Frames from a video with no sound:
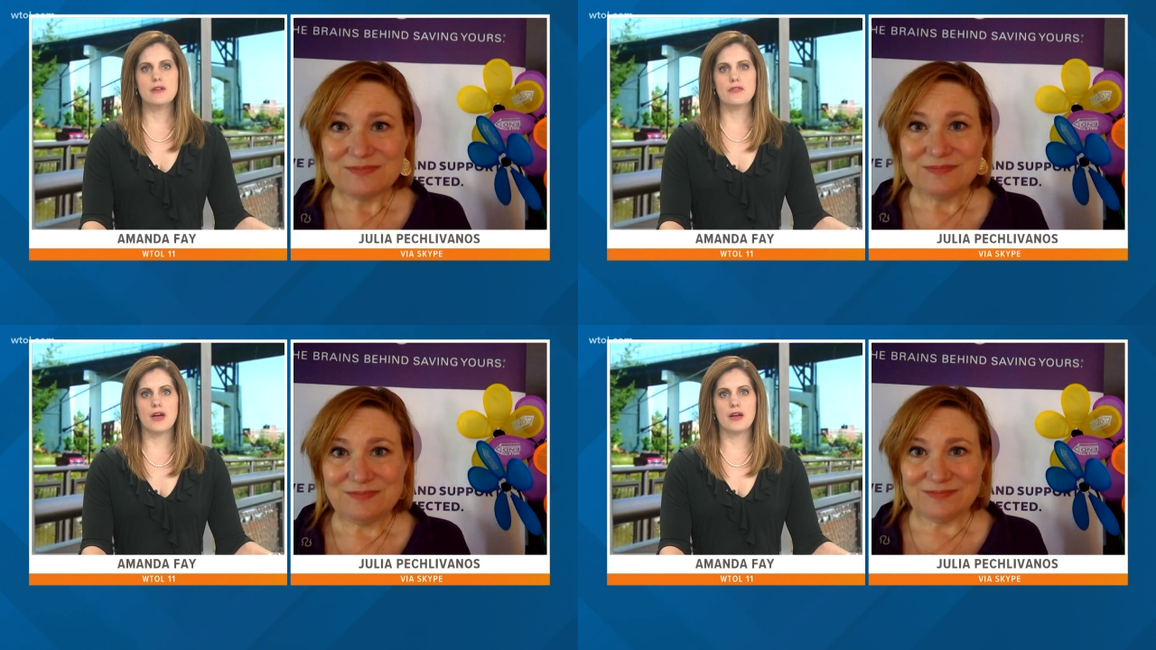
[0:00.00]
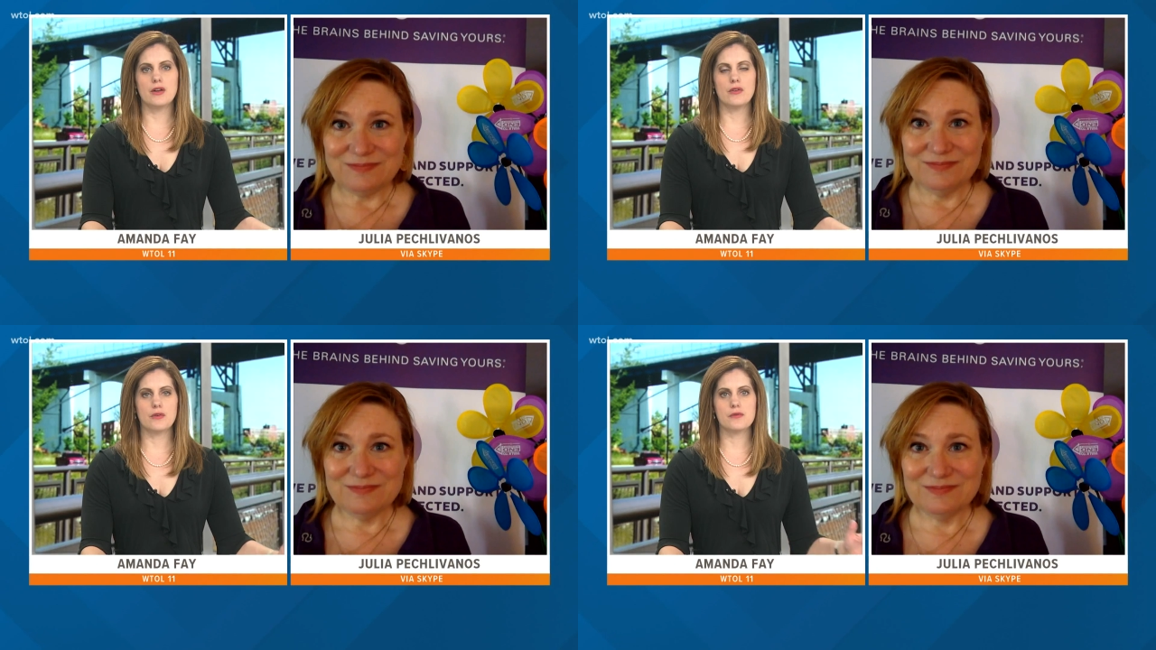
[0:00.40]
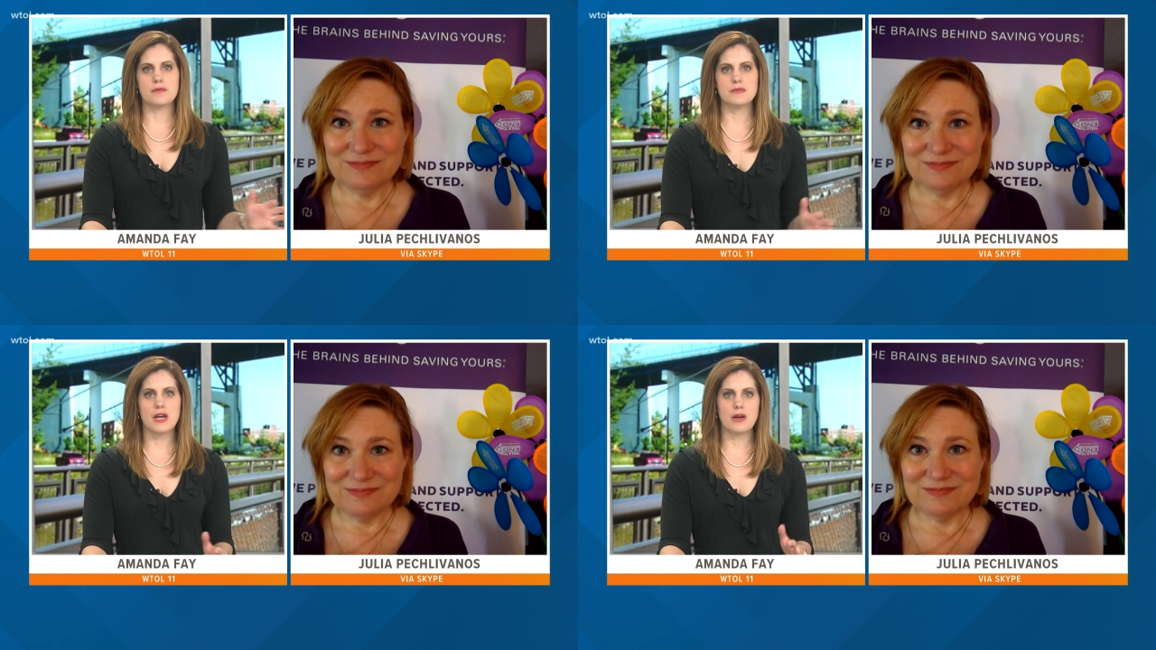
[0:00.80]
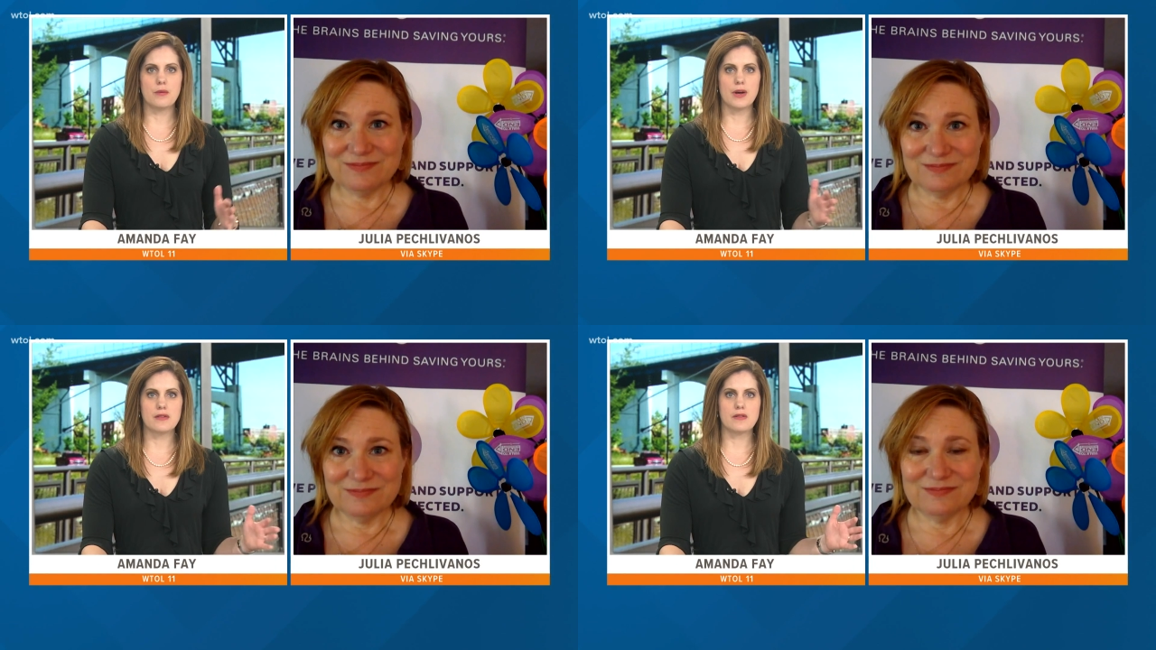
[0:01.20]
Speaker 1: of that, you know, there were some
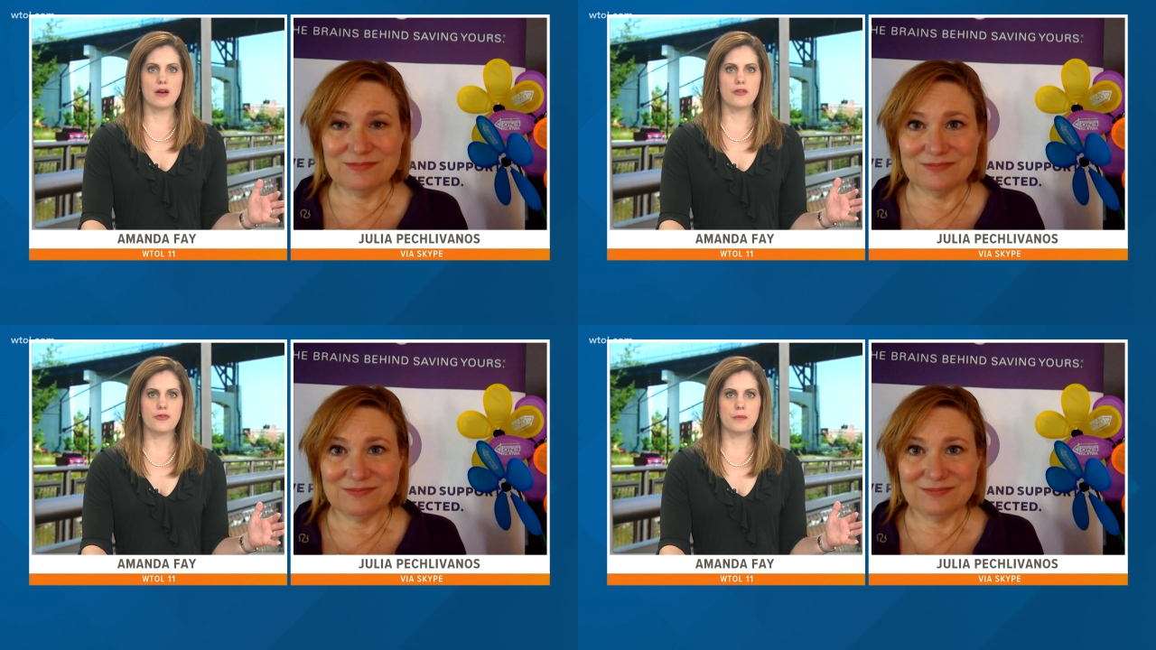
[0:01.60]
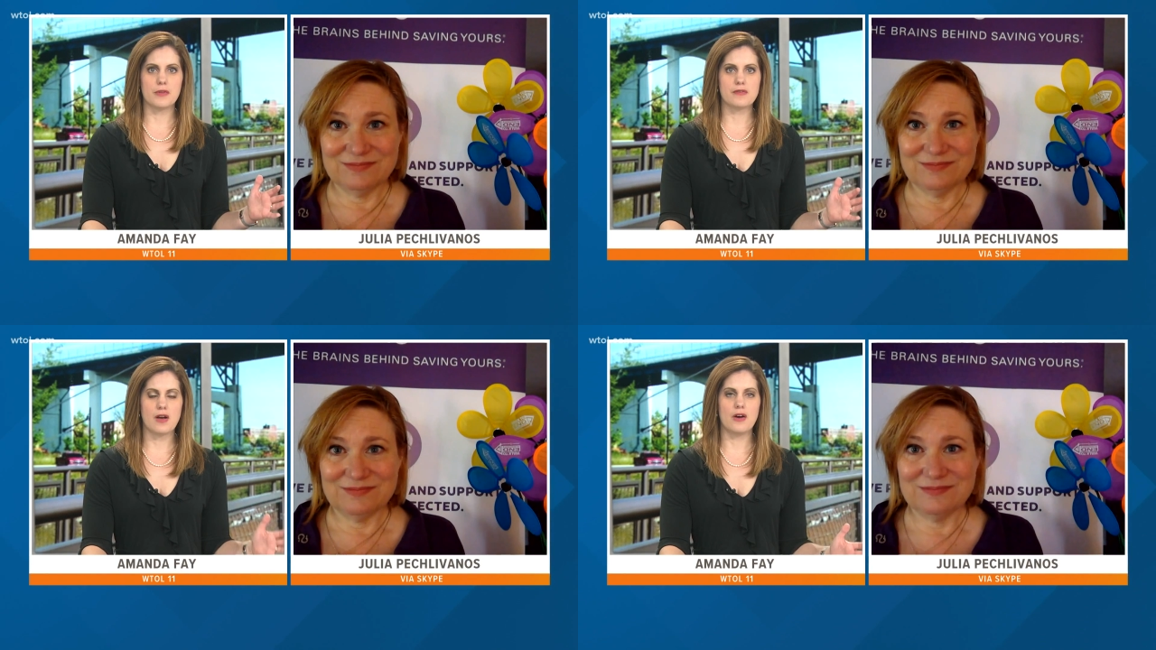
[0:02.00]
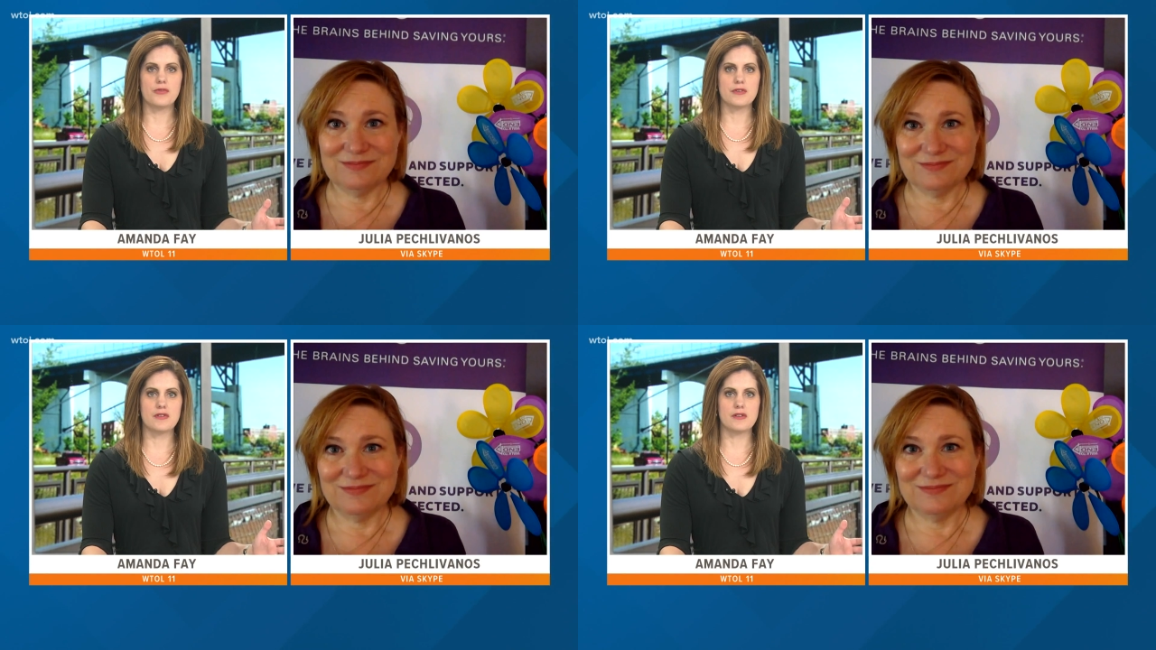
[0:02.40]
takeaways from this conference,